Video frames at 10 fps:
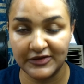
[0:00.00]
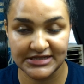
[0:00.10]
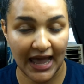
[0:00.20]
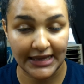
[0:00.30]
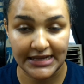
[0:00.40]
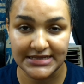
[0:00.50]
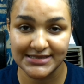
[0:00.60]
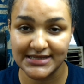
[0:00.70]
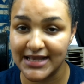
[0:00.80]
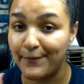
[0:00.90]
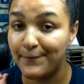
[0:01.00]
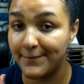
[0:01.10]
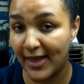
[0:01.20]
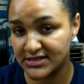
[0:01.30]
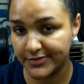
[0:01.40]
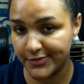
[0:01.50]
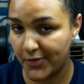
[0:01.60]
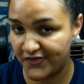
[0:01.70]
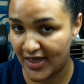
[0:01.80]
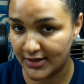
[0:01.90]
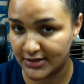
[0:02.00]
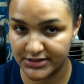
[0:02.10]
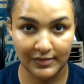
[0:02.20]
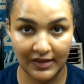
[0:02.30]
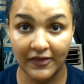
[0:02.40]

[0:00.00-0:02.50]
tackiness is at maximum effect.